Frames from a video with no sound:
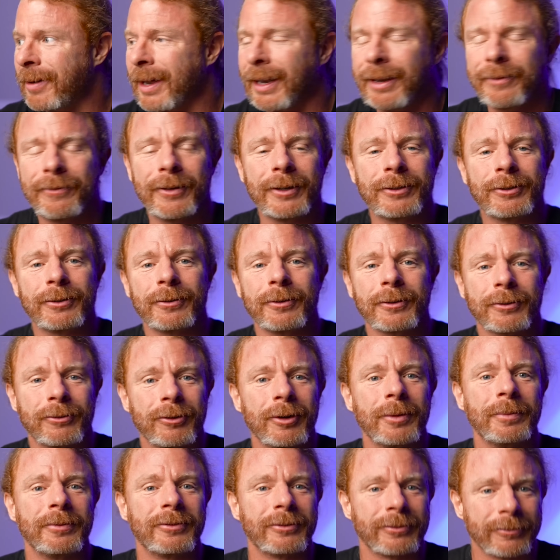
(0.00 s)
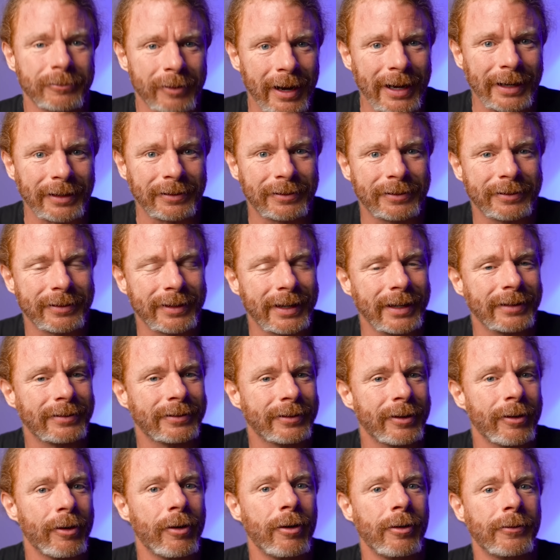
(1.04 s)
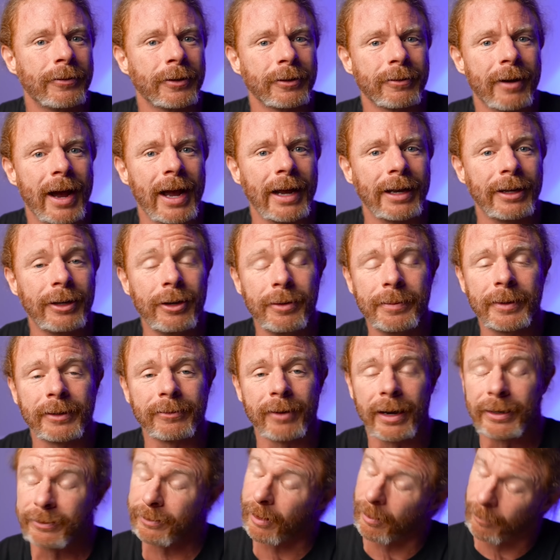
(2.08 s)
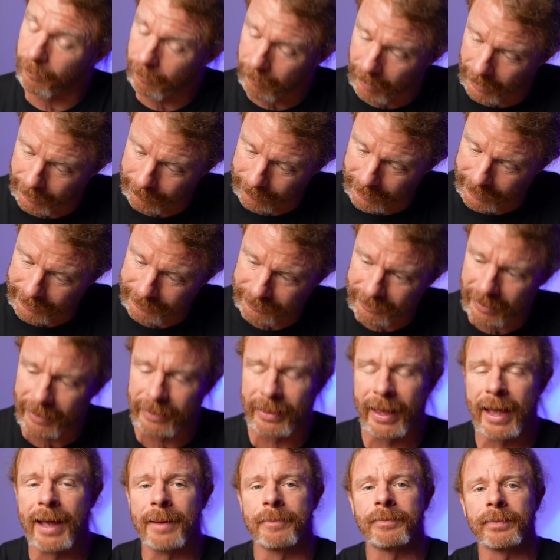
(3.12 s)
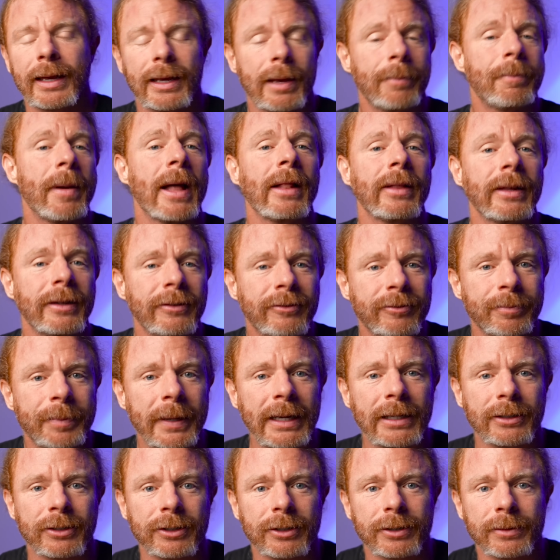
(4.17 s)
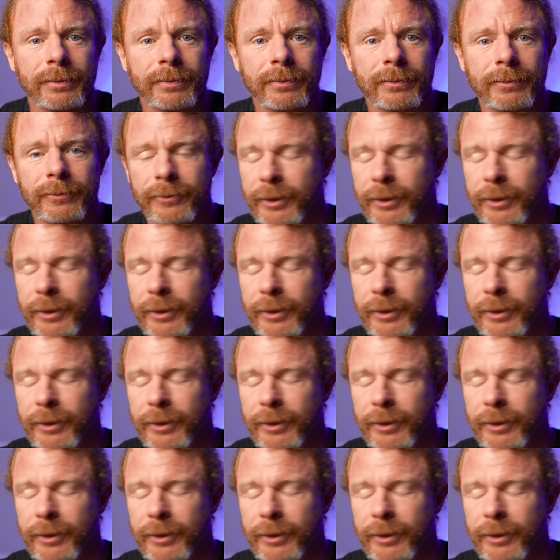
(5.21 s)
individual group's rights gets to override human rights. Why do I say that? Compelling speech.